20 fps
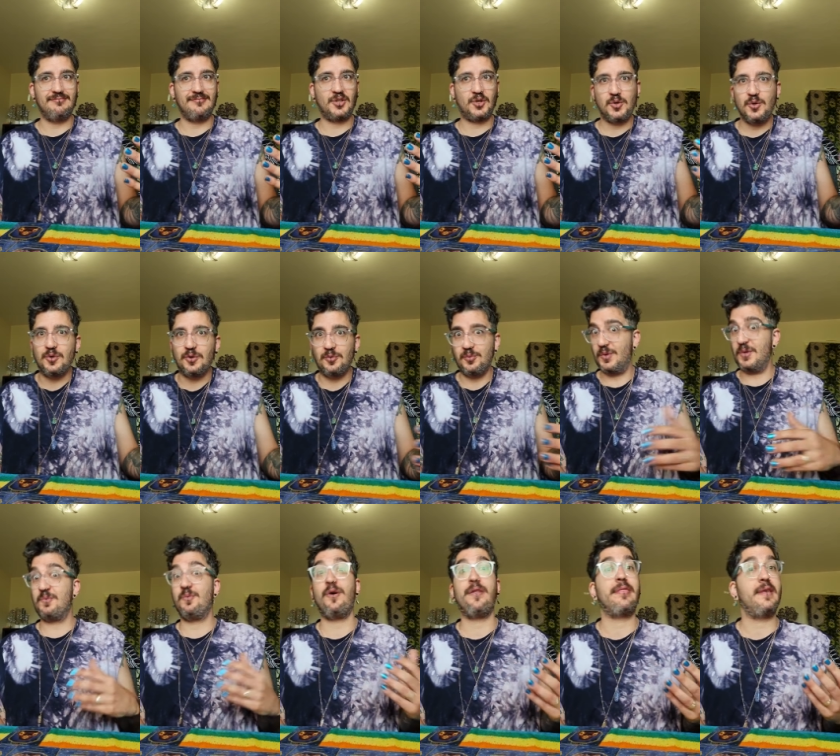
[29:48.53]
could
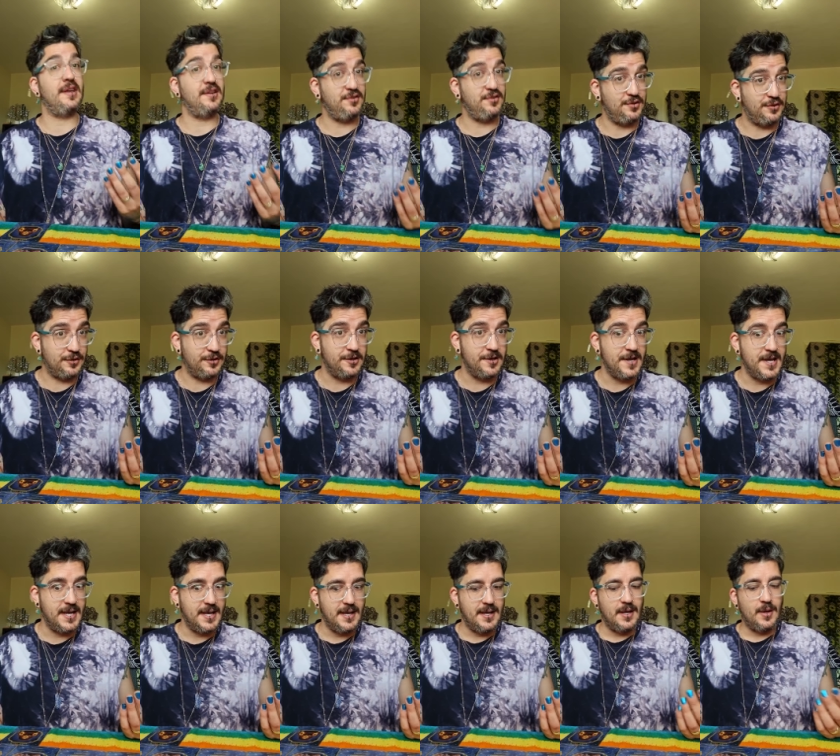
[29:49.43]
with what they knew.
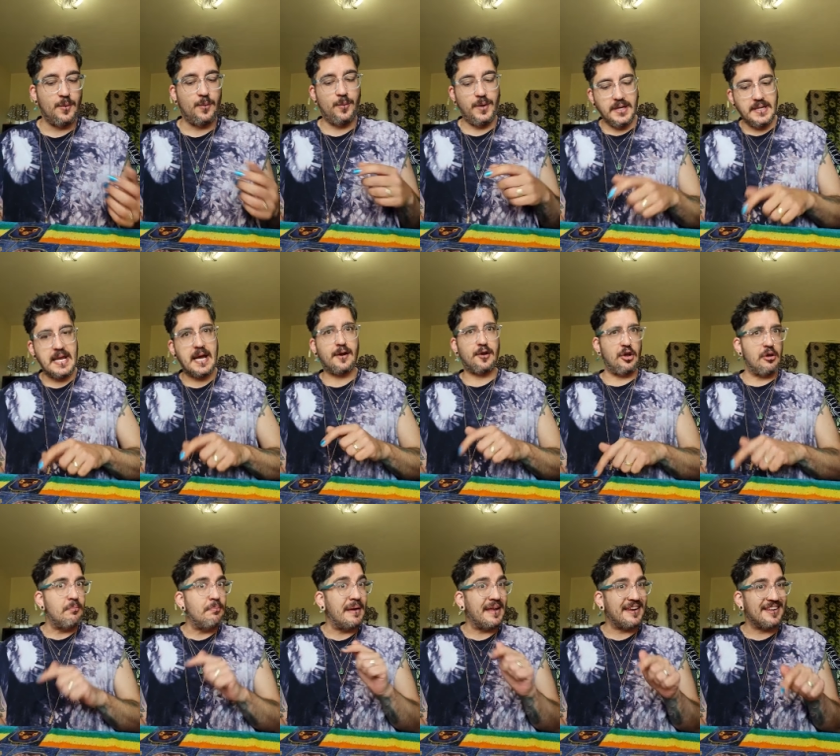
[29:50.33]
We now know
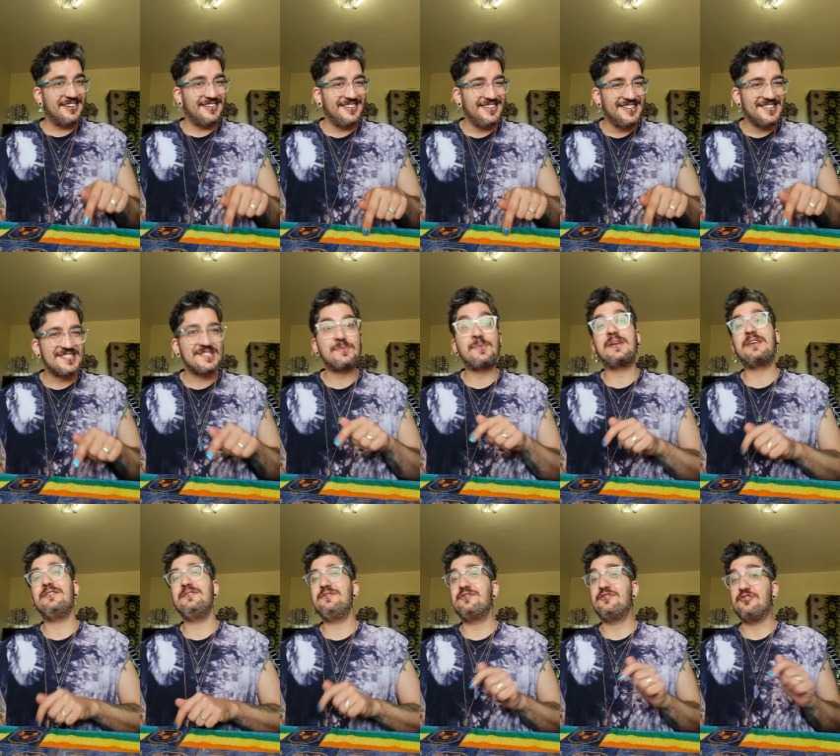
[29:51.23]
better, so we
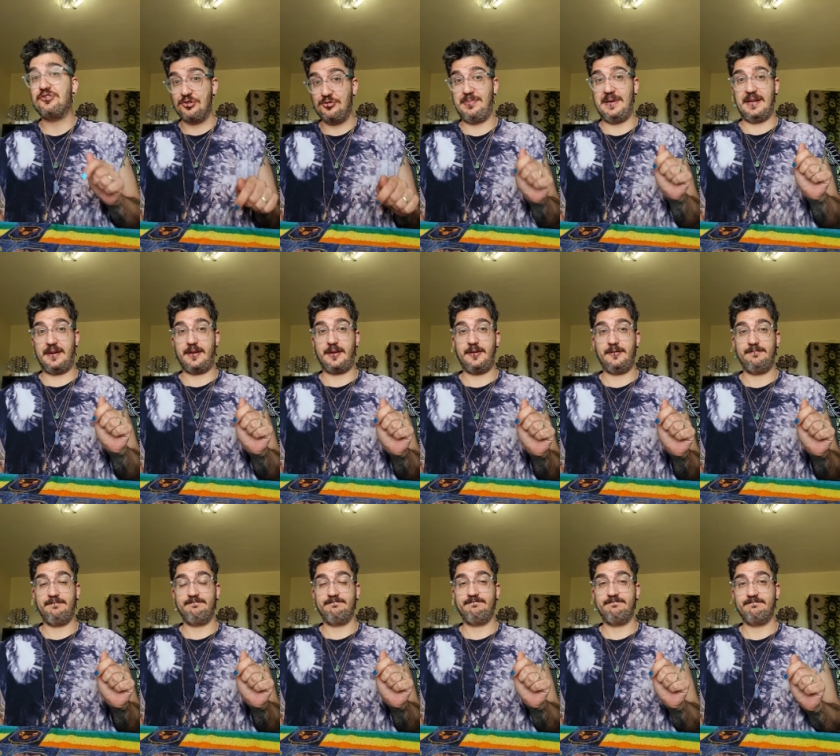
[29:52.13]
can do better.
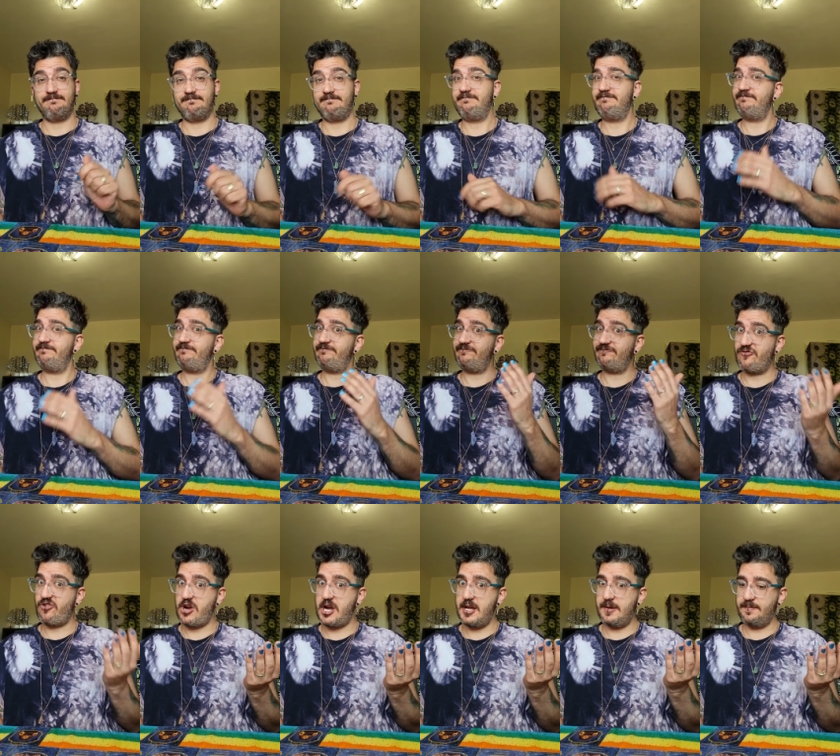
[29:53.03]

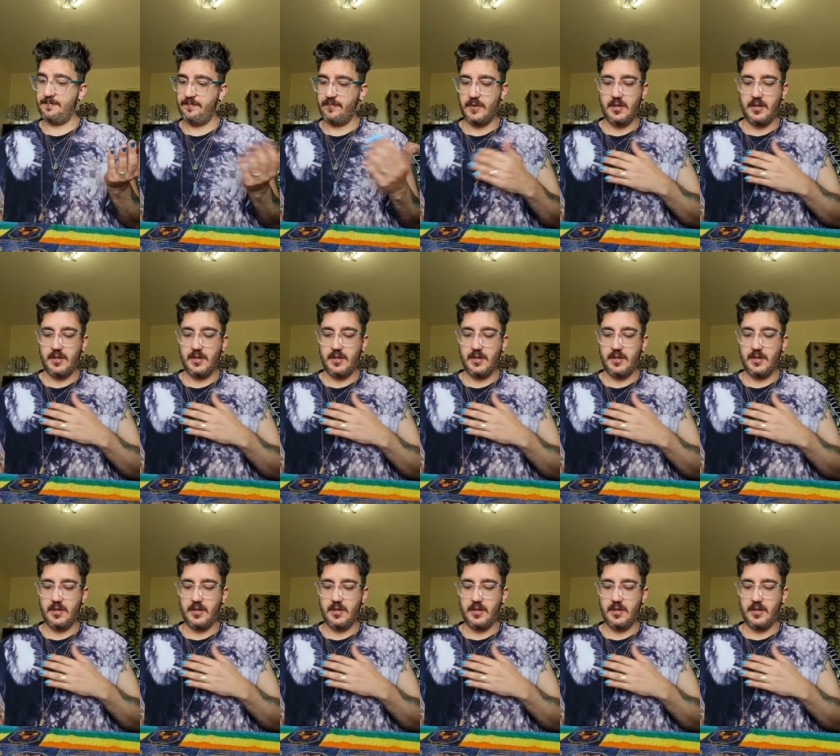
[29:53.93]
Right?